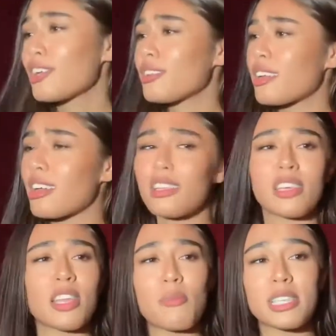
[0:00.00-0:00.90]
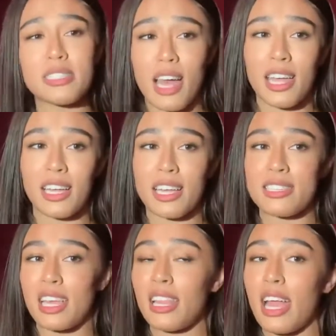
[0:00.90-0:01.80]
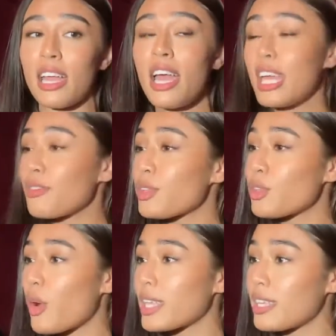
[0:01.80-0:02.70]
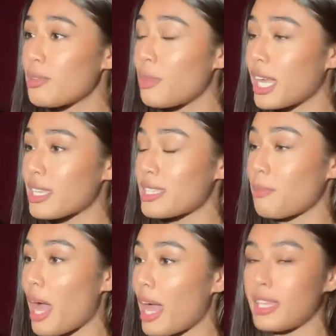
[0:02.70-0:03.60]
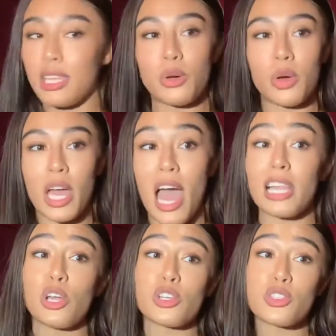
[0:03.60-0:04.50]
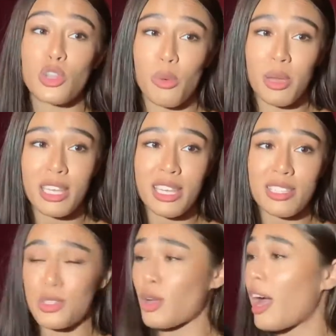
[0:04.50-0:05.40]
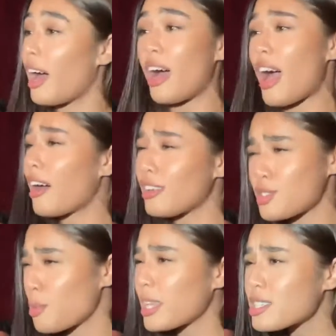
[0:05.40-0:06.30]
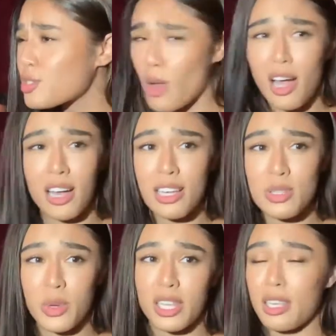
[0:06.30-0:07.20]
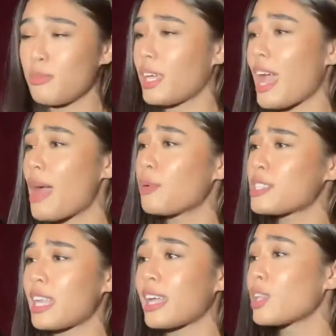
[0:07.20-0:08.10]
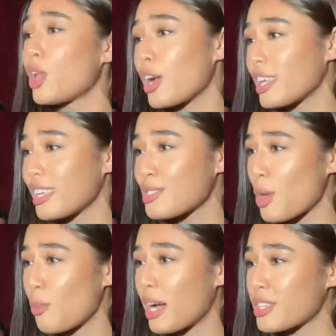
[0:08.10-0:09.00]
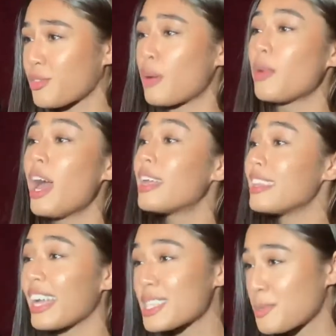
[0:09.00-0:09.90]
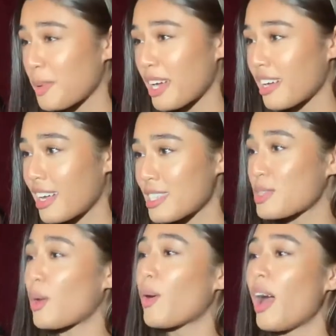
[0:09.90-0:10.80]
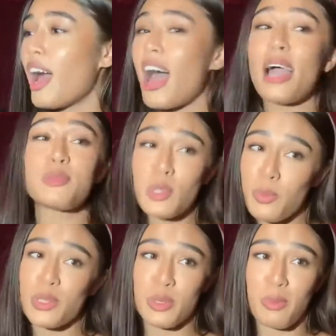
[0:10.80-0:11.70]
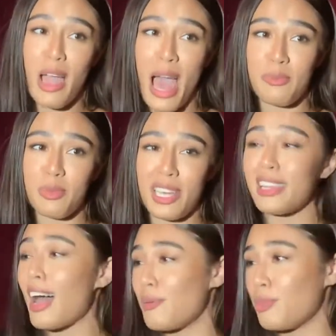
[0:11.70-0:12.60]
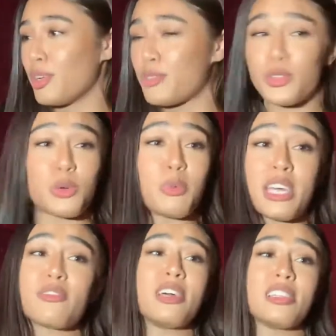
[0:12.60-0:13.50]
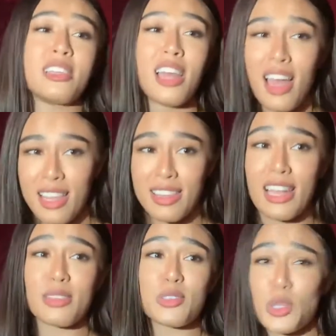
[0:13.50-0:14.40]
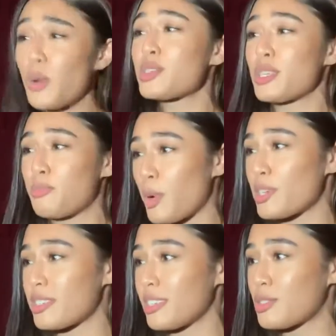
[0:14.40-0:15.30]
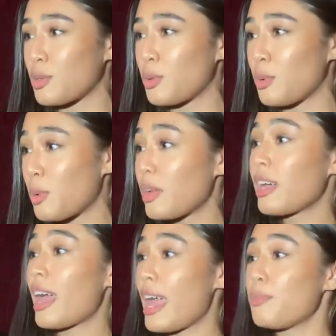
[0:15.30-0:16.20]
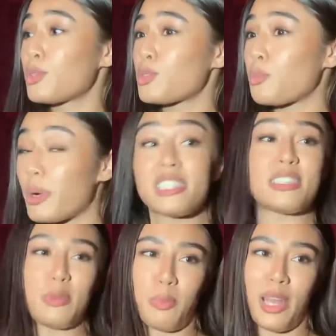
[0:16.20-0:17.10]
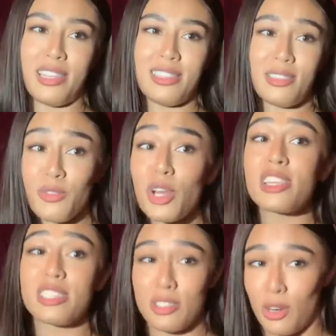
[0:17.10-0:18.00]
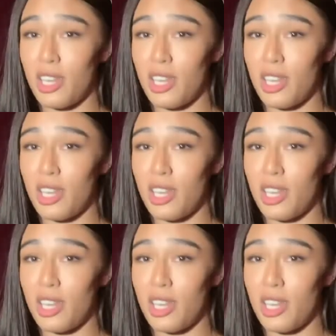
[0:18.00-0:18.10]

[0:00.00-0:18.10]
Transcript: Hindi naman sayang kasi like, even though I didn't make it sa bahay ni Kuya, I learned so many struggles within me. I was like learning so much from the experience. So I'm super, super happy and humbled to be even that chosen person to able to participate for the